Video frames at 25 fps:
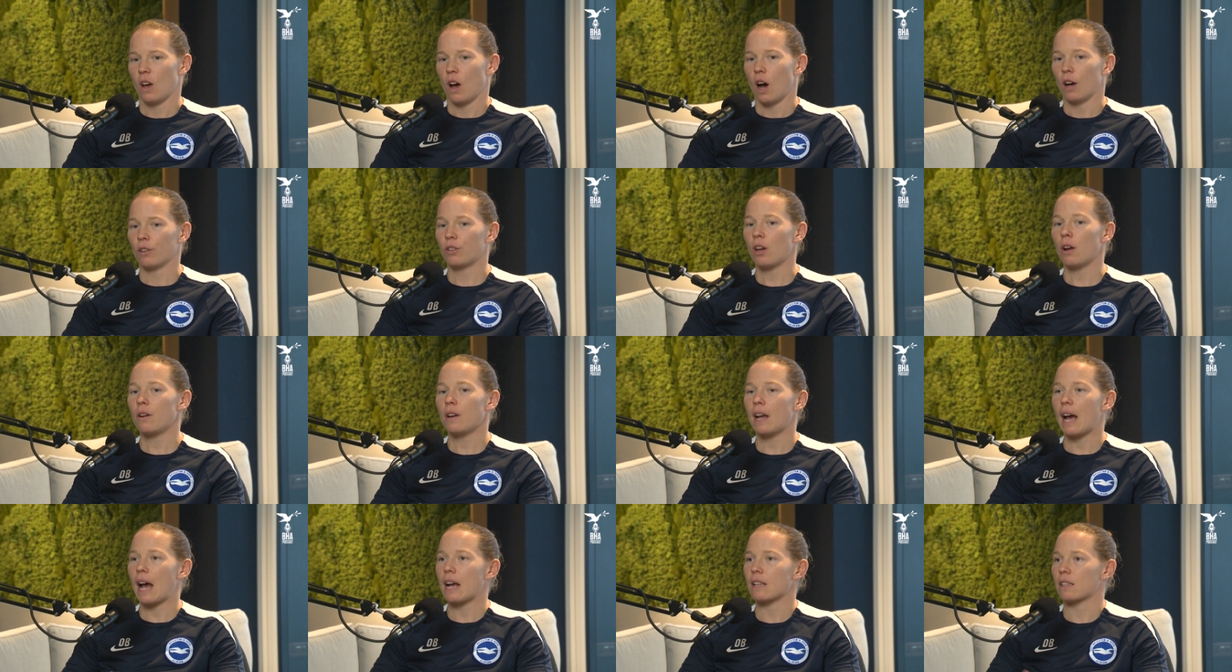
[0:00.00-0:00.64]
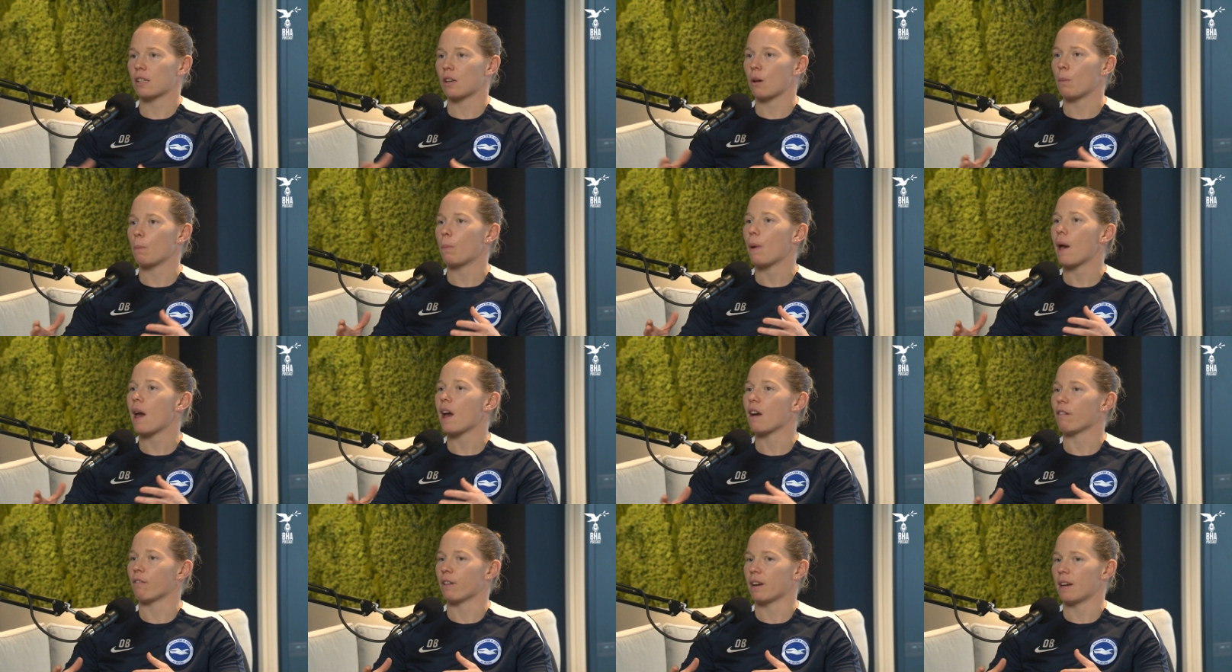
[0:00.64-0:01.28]
don't know how to
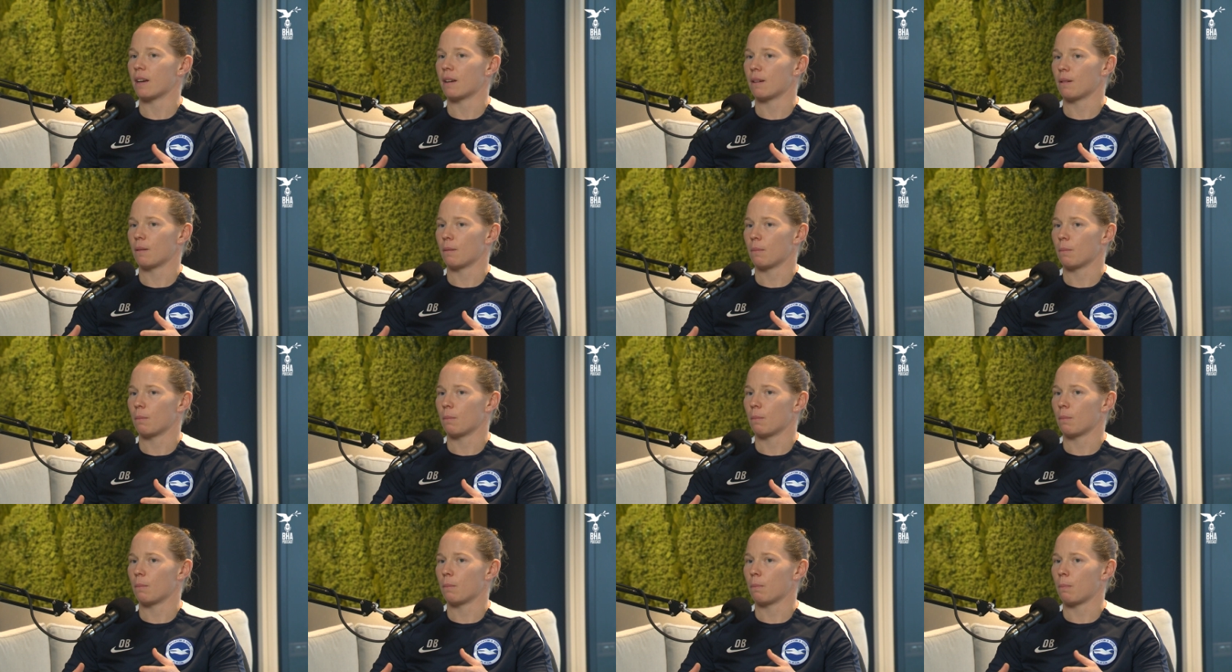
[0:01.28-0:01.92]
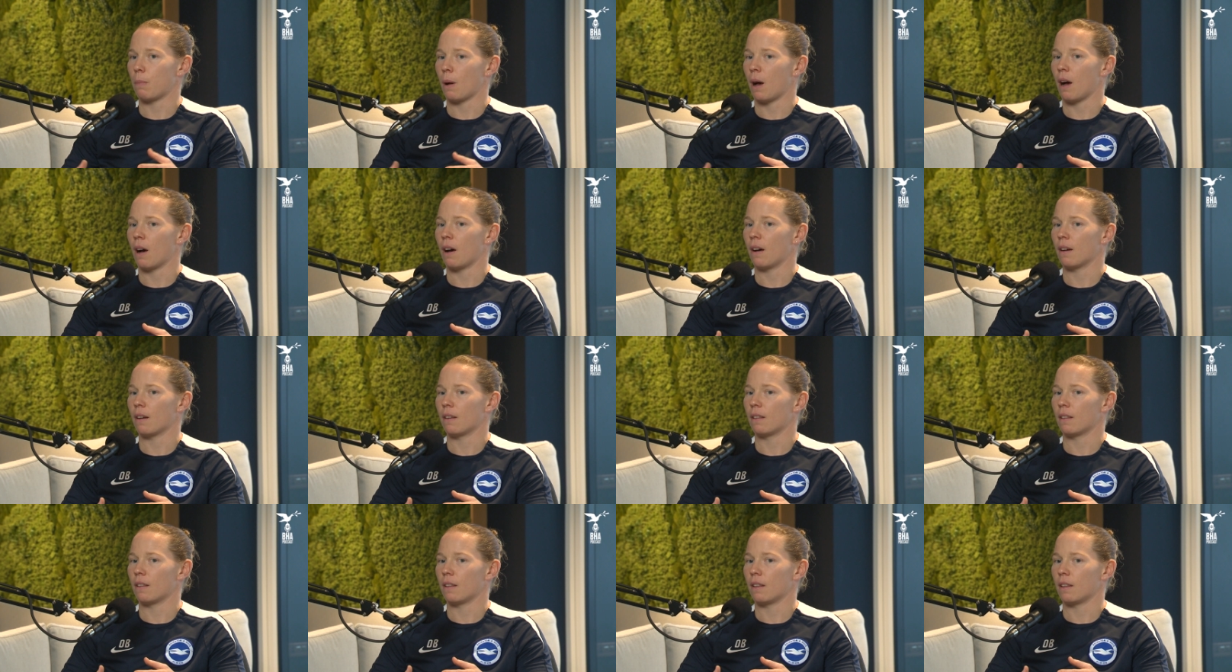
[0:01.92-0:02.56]
compare it, but
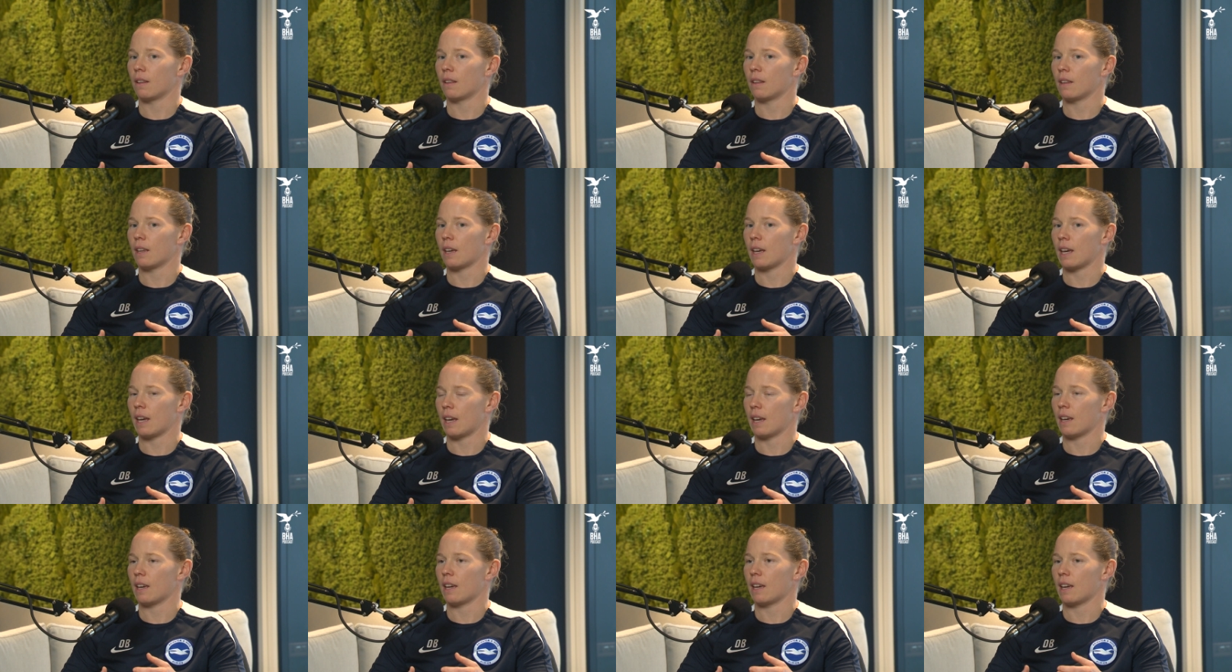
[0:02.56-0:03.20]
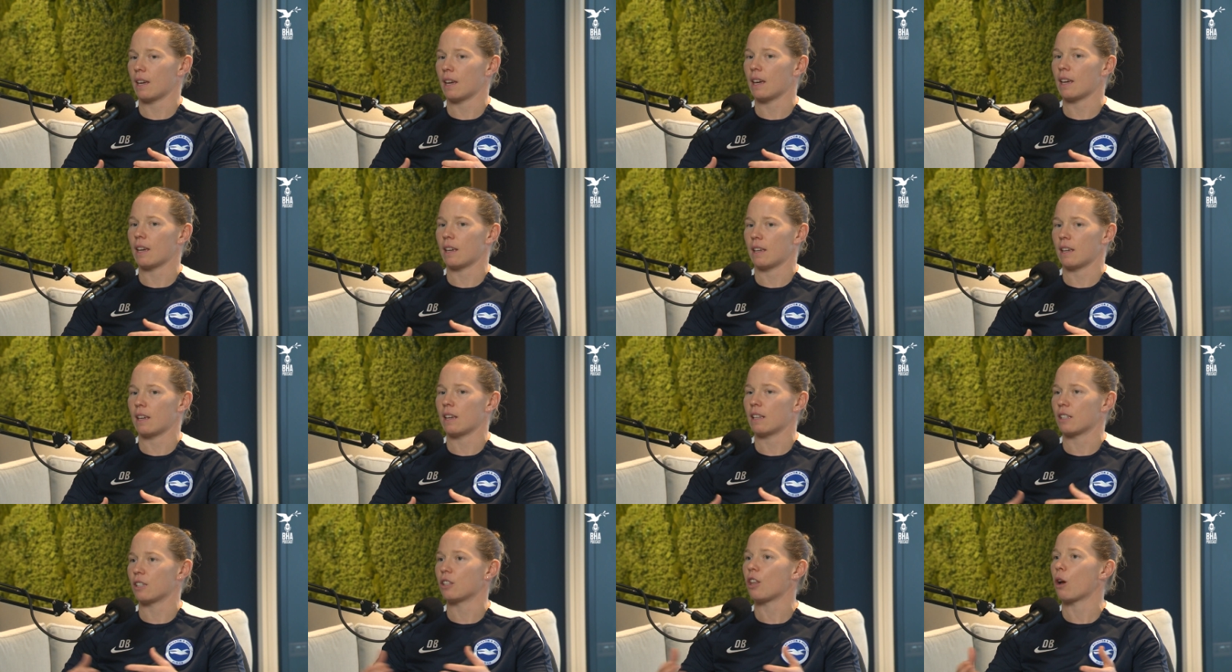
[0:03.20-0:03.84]

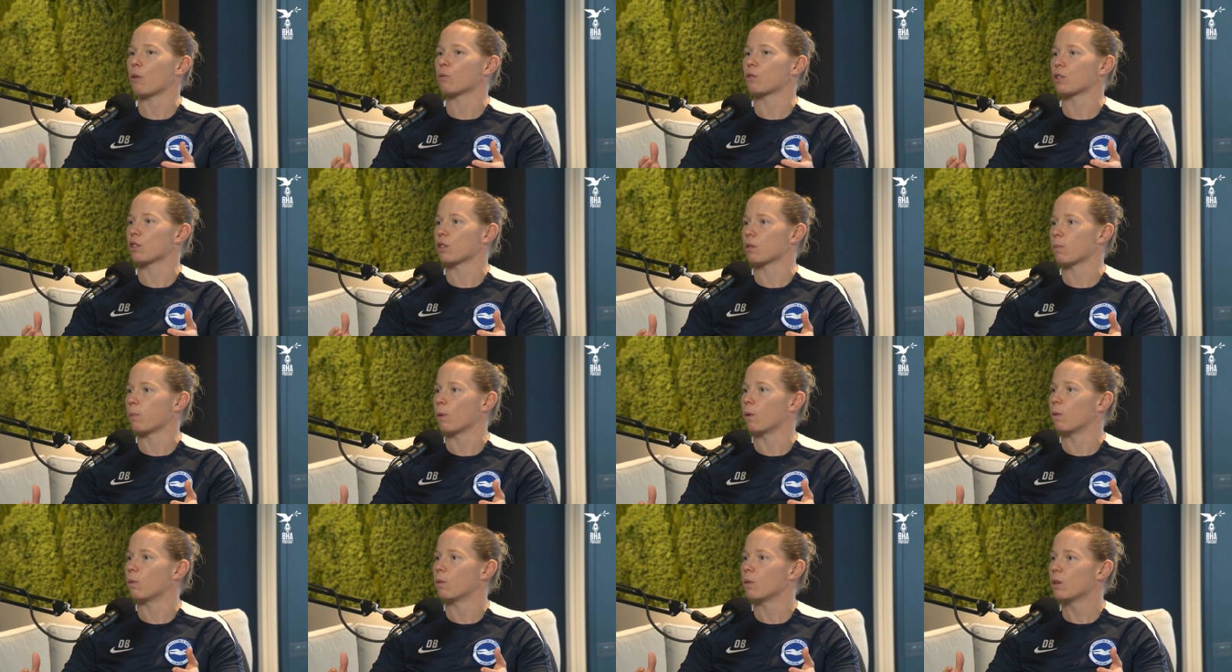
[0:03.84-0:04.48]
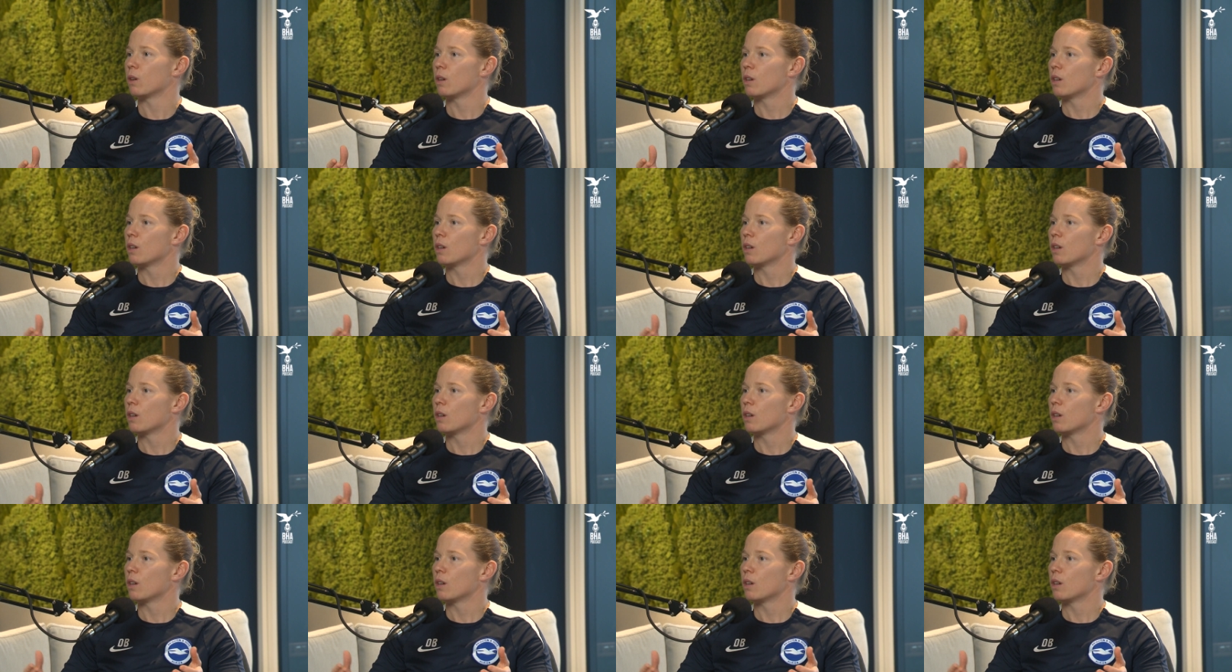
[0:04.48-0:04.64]
it's noticeable.